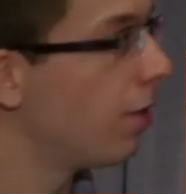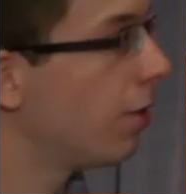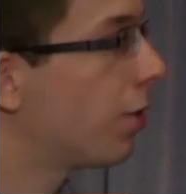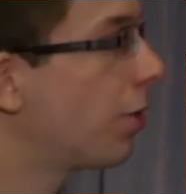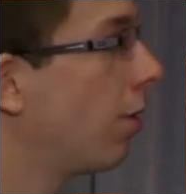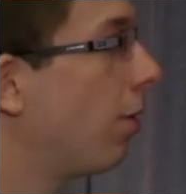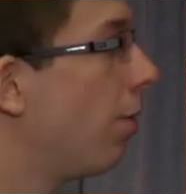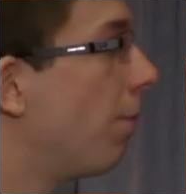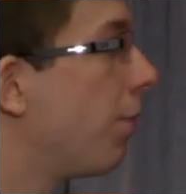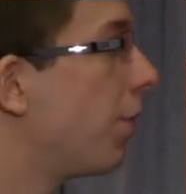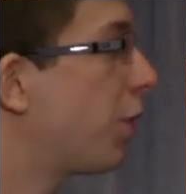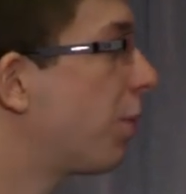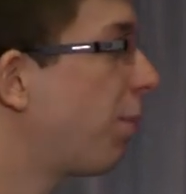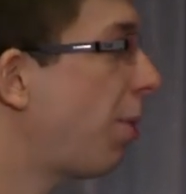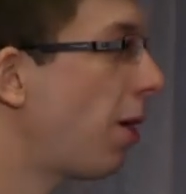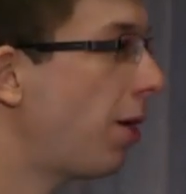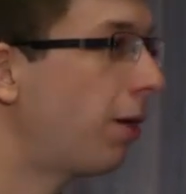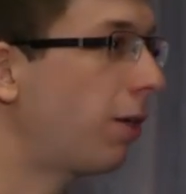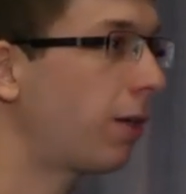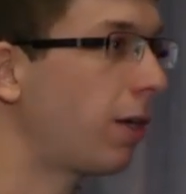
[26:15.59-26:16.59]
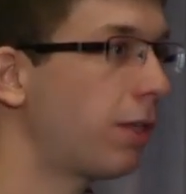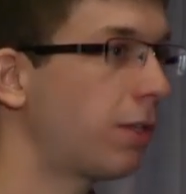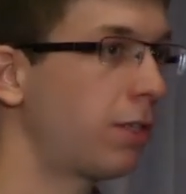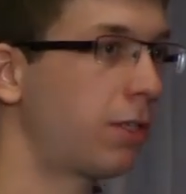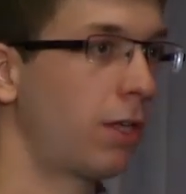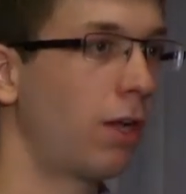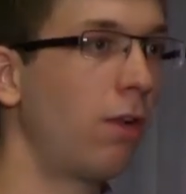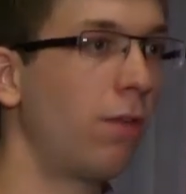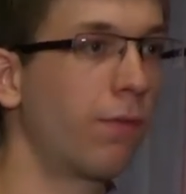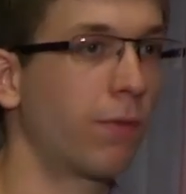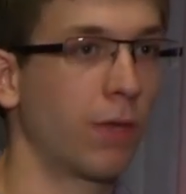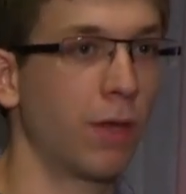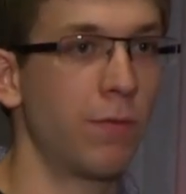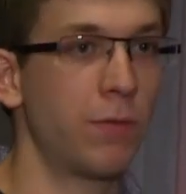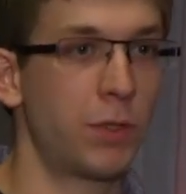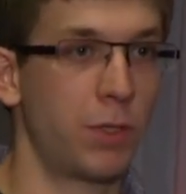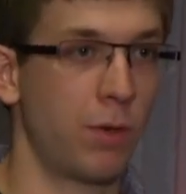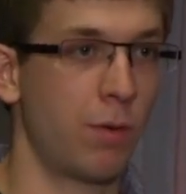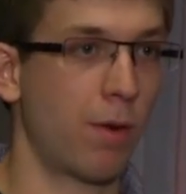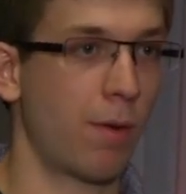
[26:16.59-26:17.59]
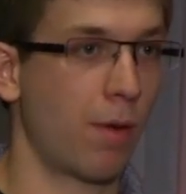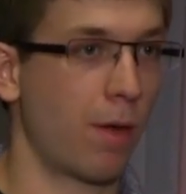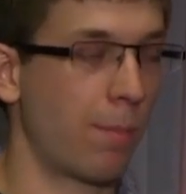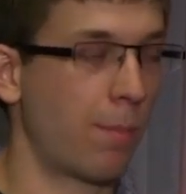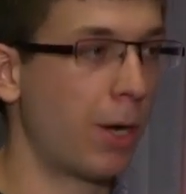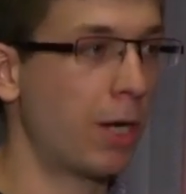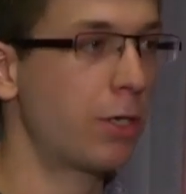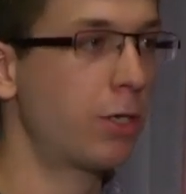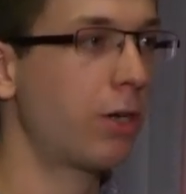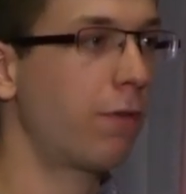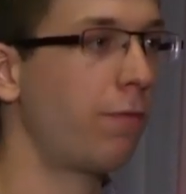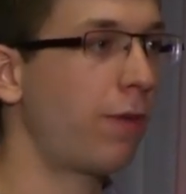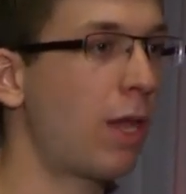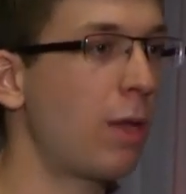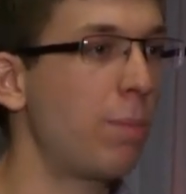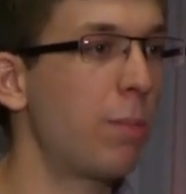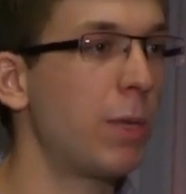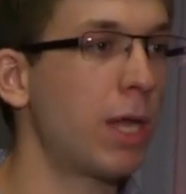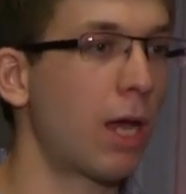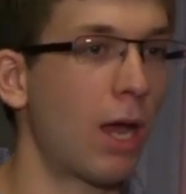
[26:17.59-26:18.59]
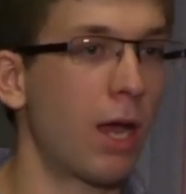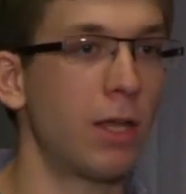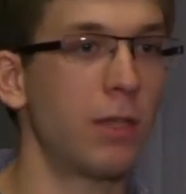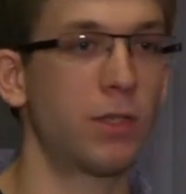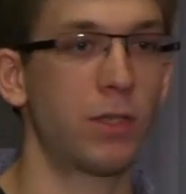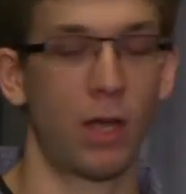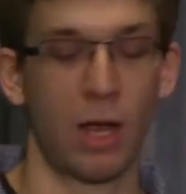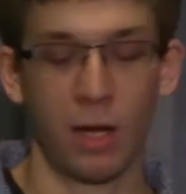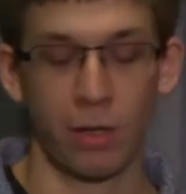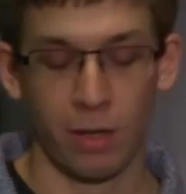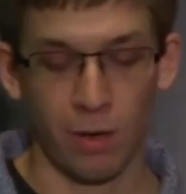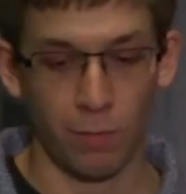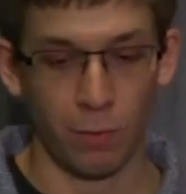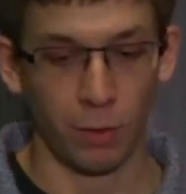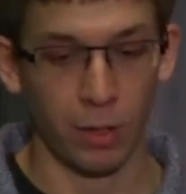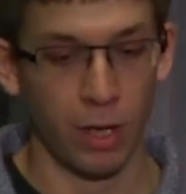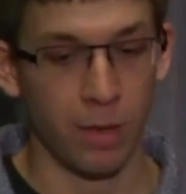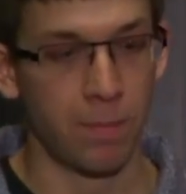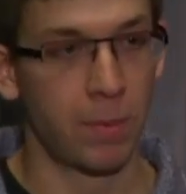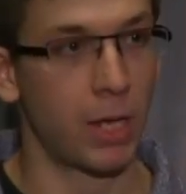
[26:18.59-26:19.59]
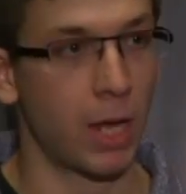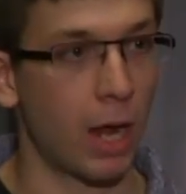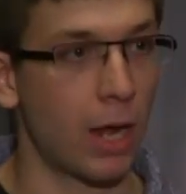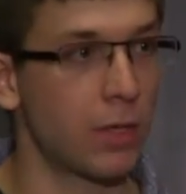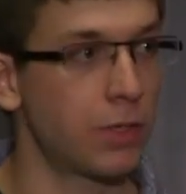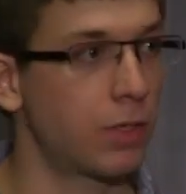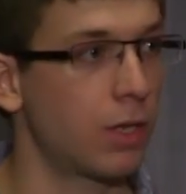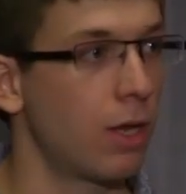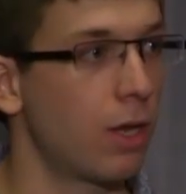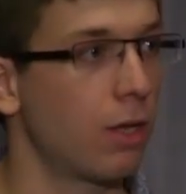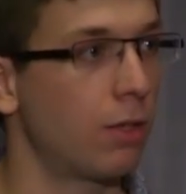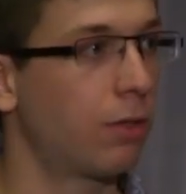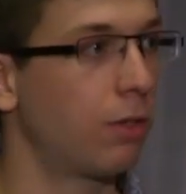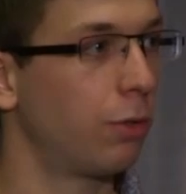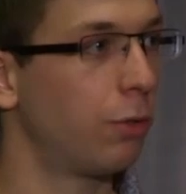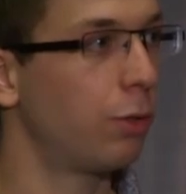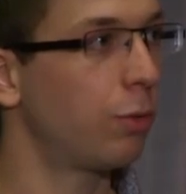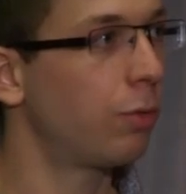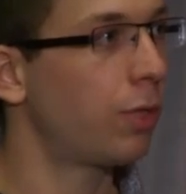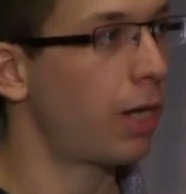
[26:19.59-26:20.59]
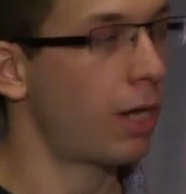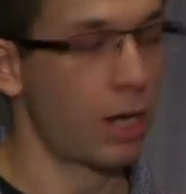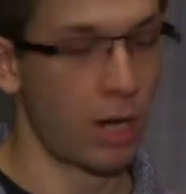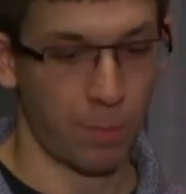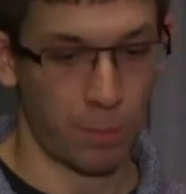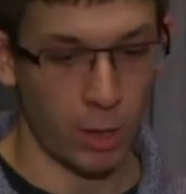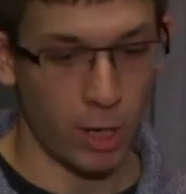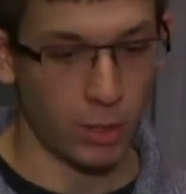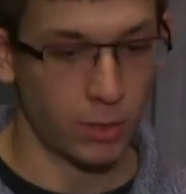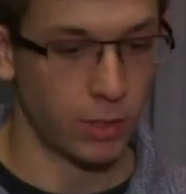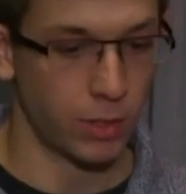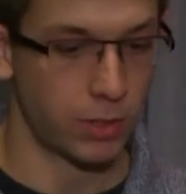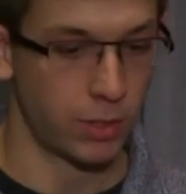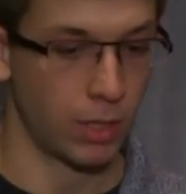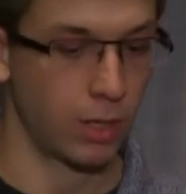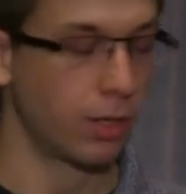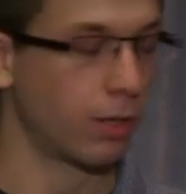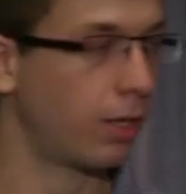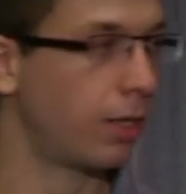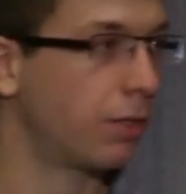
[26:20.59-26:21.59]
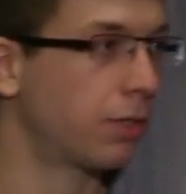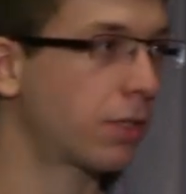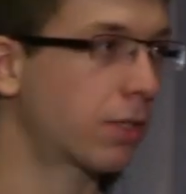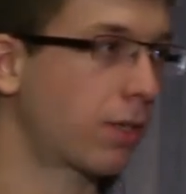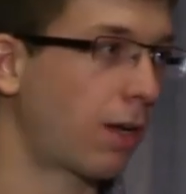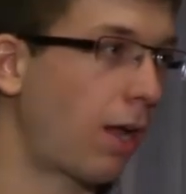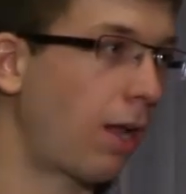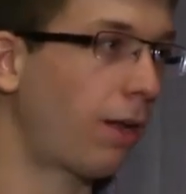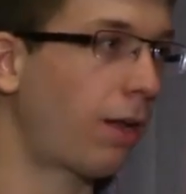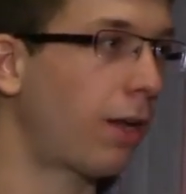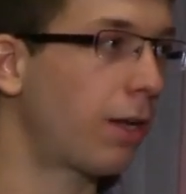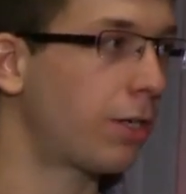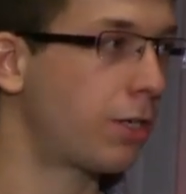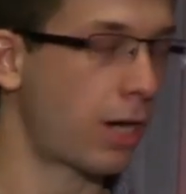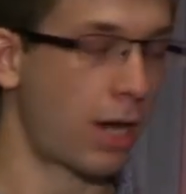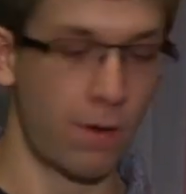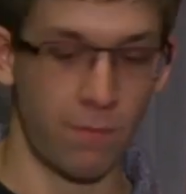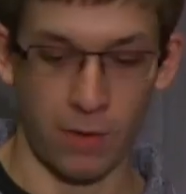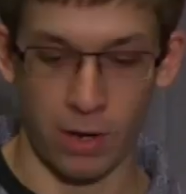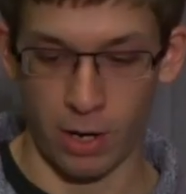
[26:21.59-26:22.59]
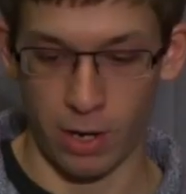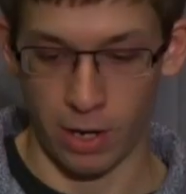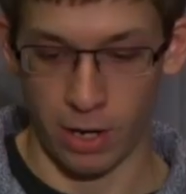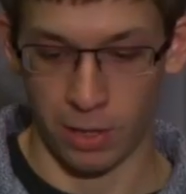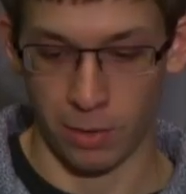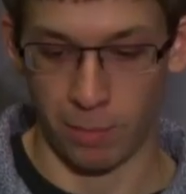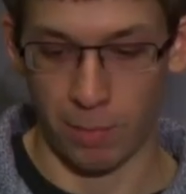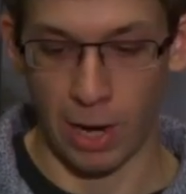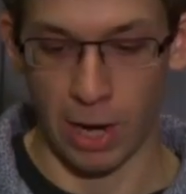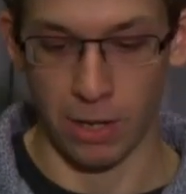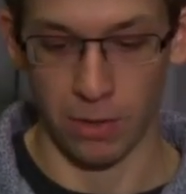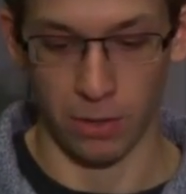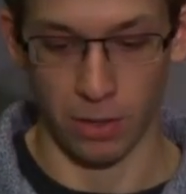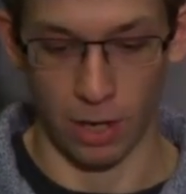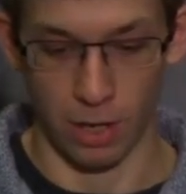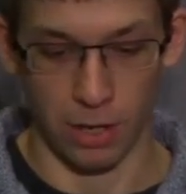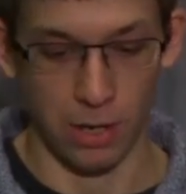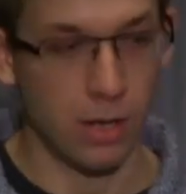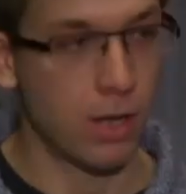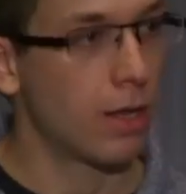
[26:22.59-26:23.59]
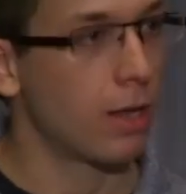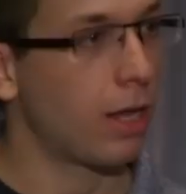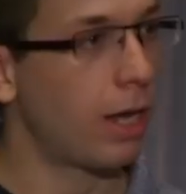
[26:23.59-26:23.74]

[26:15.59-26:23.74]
So Spark itself gives you a bunch of APIs, high-level APIs, to do data processing in Scala, Java, and Python.